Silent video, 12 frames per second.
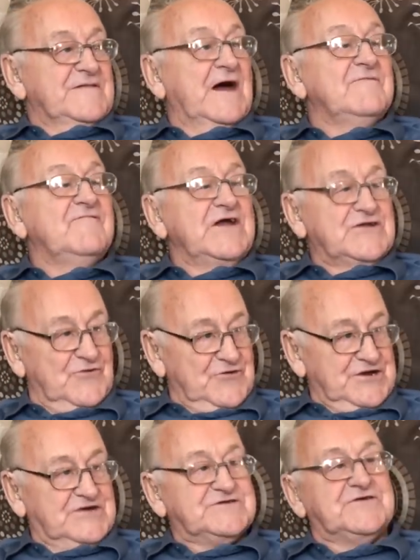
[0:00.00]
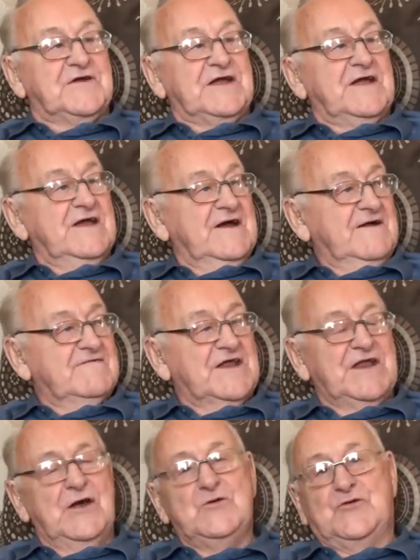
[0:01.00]
Down Victoria Street, yeah.
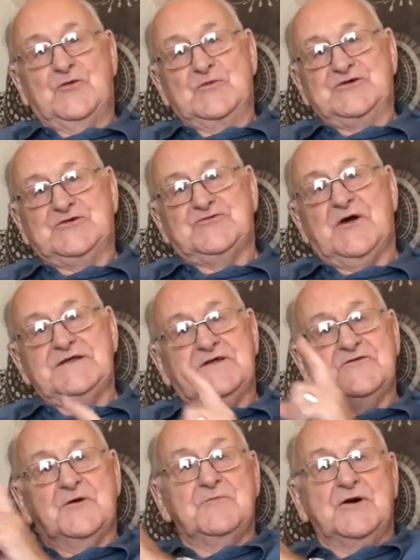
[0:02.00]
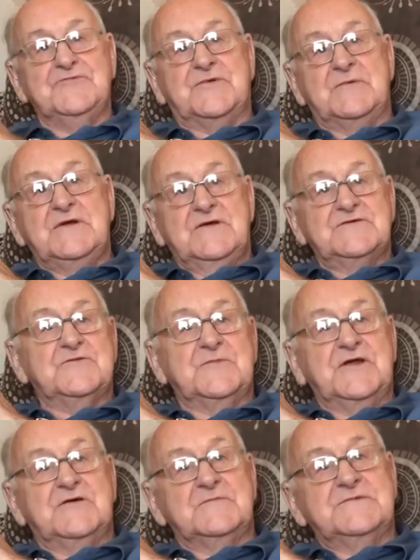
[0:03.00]
And Outrams was right at the bottom.
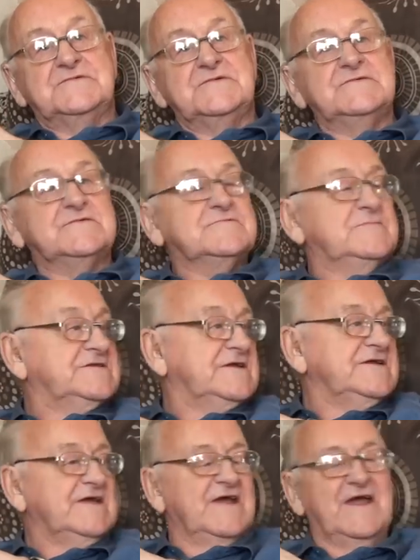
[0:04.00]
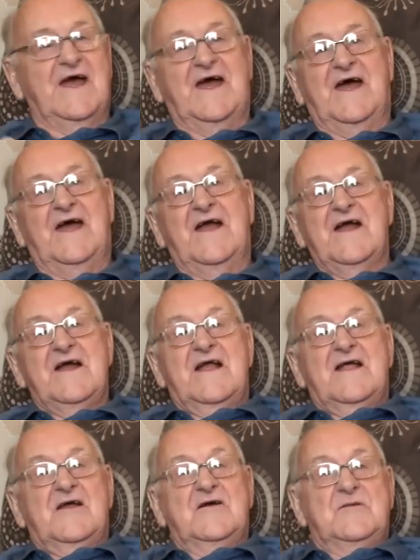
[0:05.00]
Somebody come to the door, but
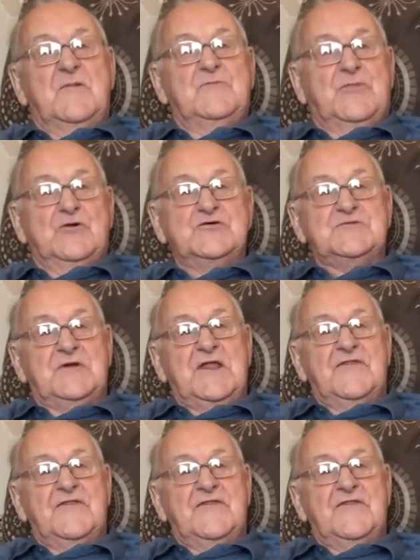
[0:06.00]
and the postman.